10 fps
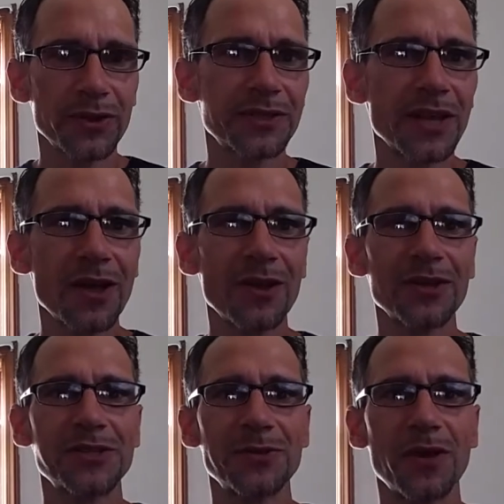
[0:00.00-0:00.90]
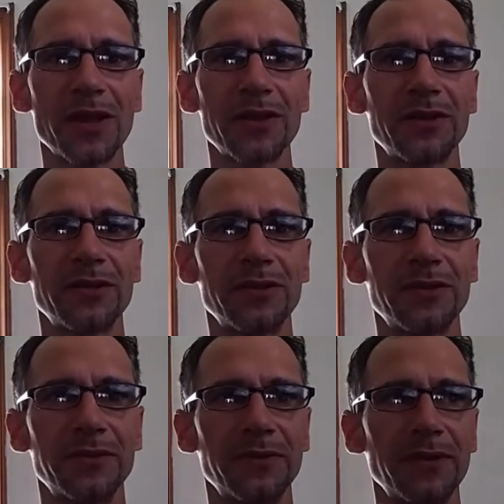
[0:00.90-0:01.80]
can tell that
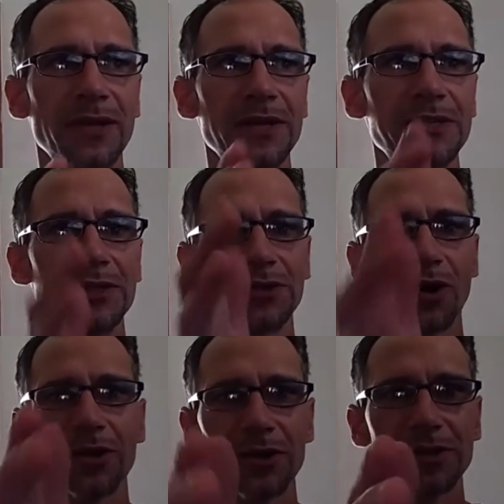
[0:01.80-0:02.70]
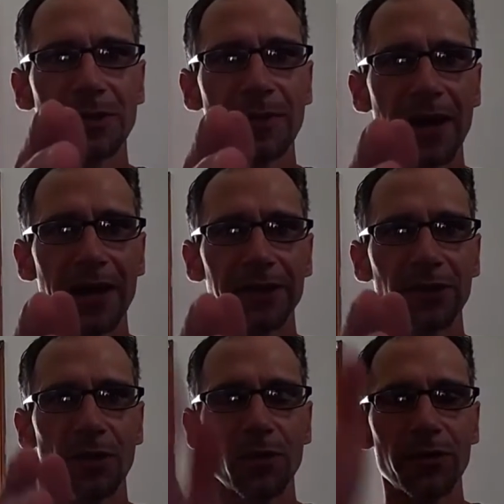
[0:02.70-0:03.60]
she's talking to somebody and
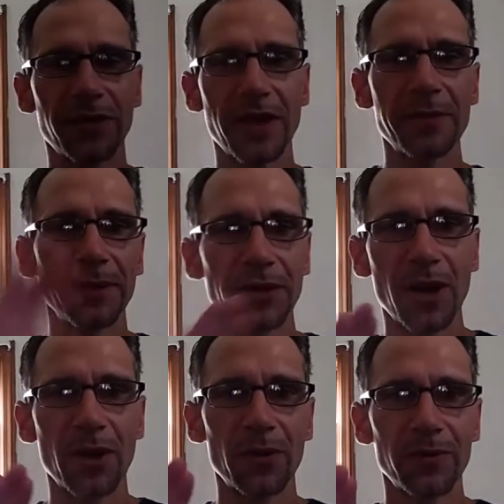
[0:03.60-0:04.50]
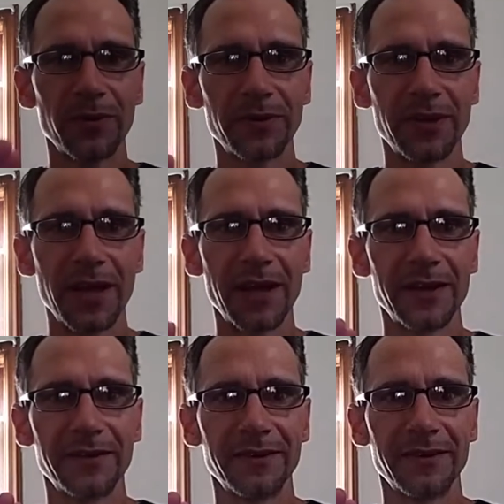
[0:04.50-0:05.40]
don't want them to know that
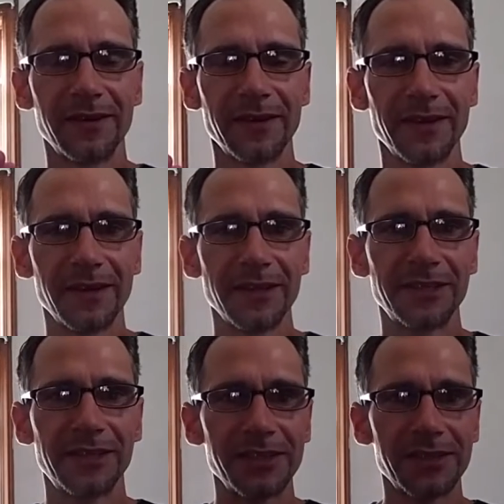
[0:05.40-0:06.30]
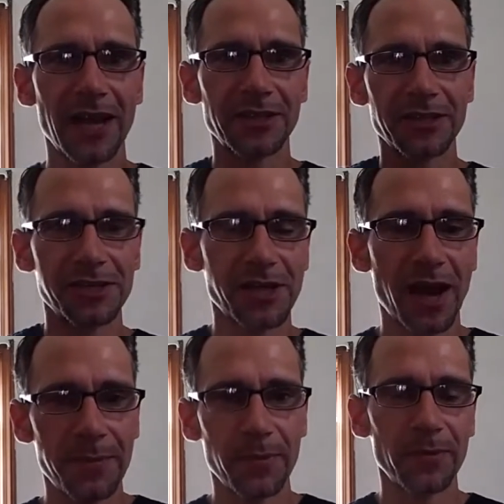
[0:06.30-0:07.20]
she's actually
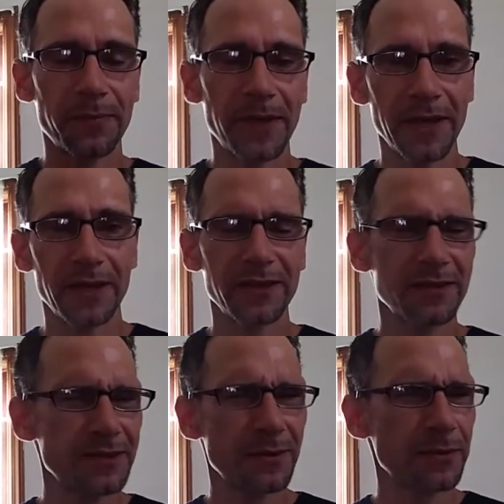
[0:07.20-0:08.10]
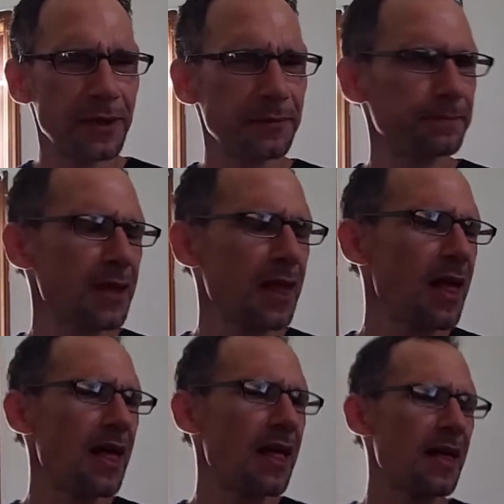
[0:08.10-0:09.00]
Skyping with me. See what I mean?
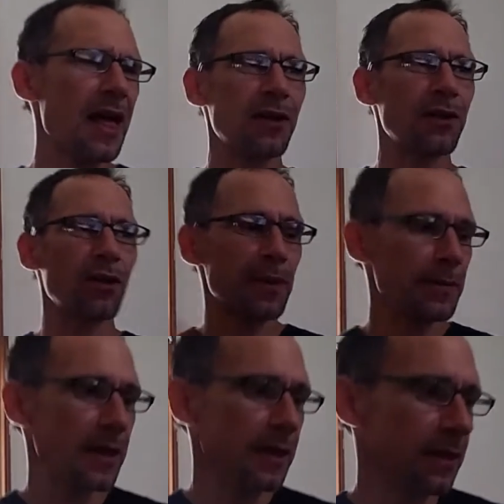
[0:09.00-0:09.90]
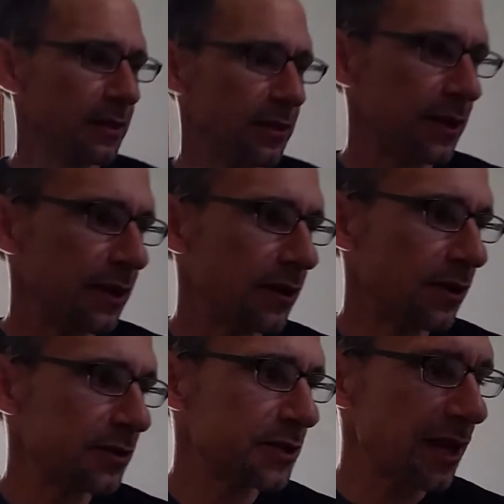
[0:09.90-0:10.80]
I don't know, maybe you don't
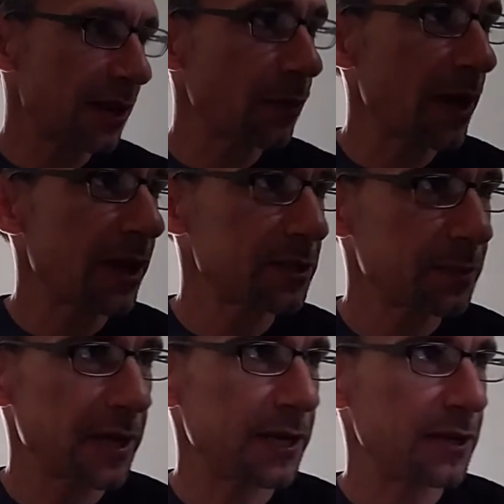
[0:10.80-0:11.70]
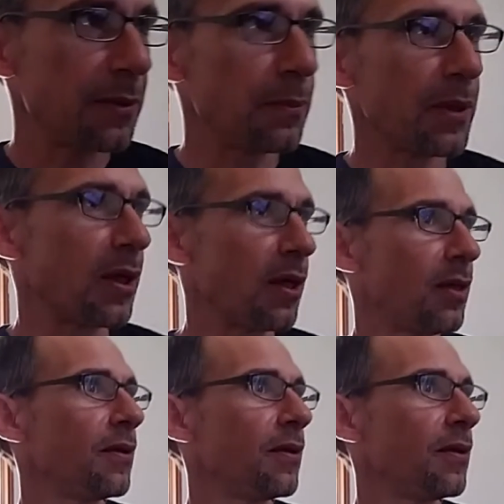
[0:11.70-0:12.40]
understand the way I explained it. Well,